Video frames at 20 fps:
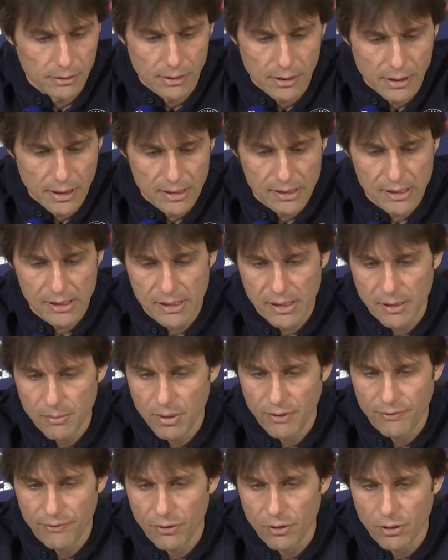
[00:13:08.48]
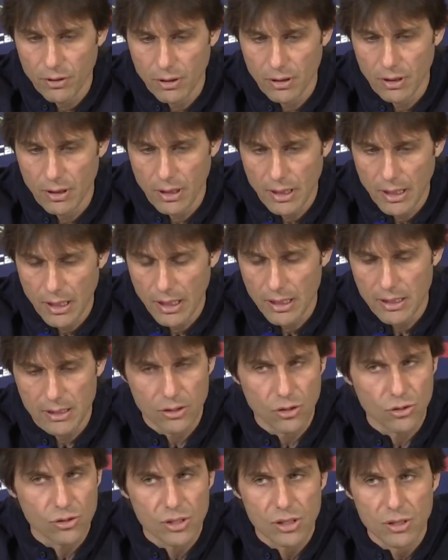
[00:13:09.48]
as I said before, it's
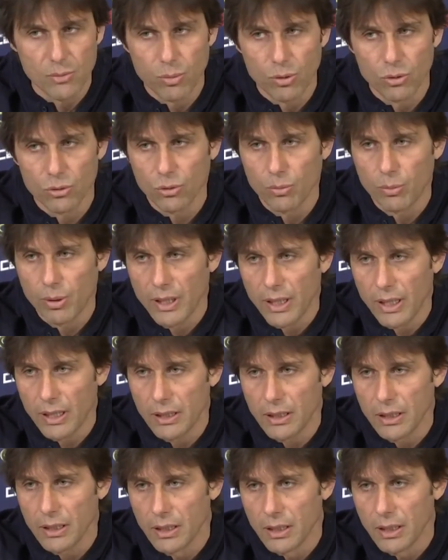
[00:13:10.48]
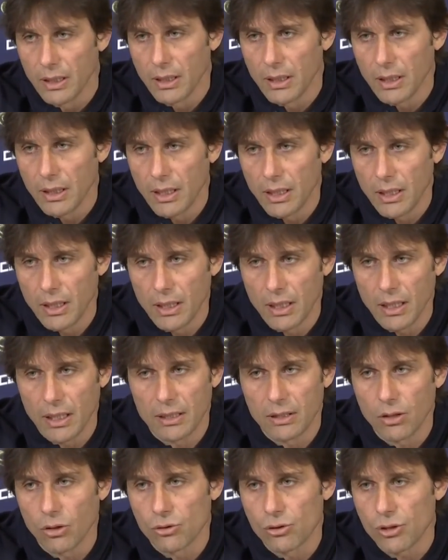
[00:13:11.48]
not simple to play
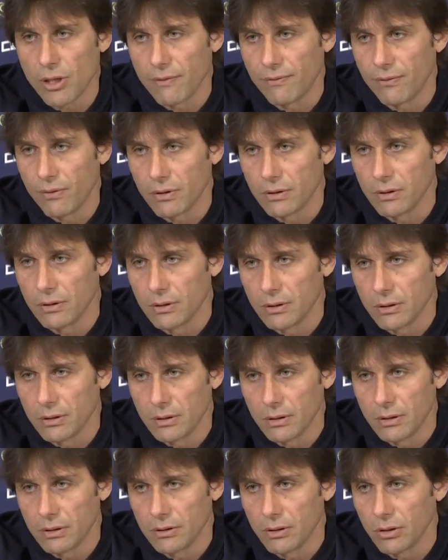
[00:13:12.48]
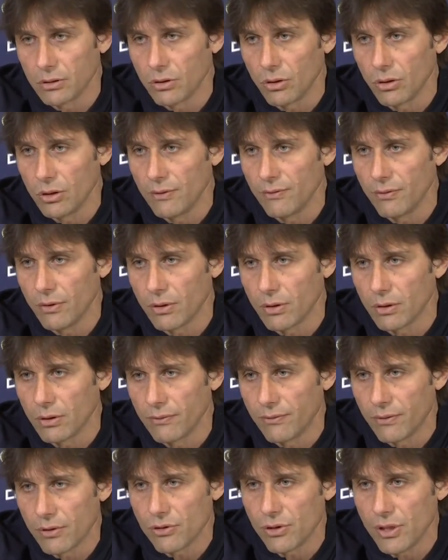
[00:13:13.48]
at Old Trafford, not only
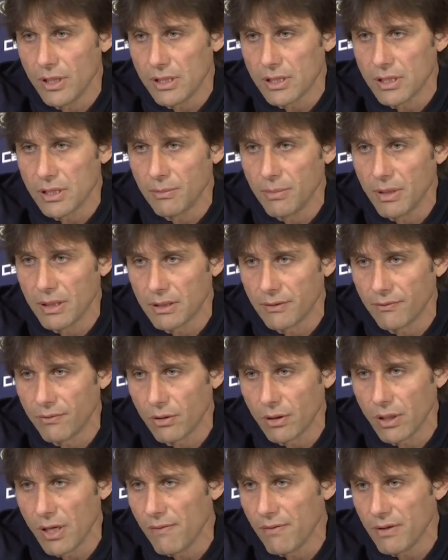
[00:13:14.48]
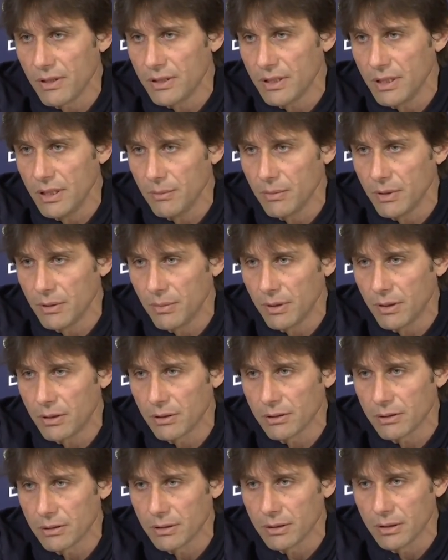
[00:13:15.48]
for Chelsea, but for every team,
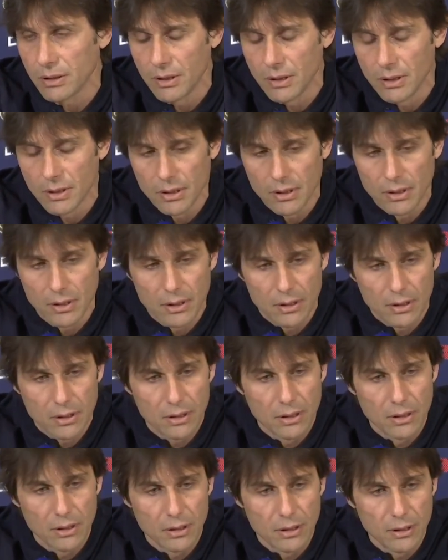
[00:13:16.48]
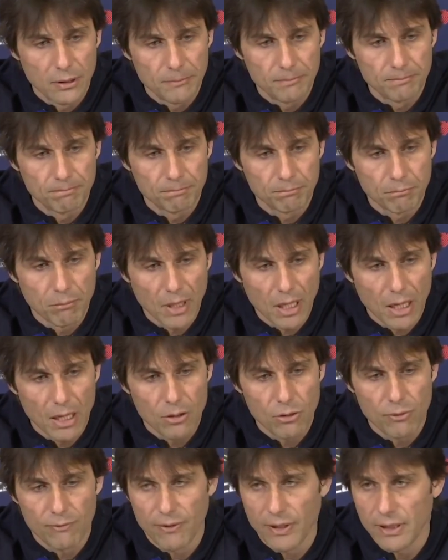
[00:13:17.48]
because
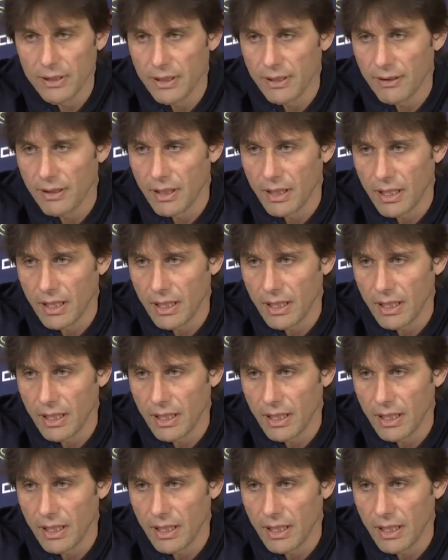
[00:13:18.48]
you find a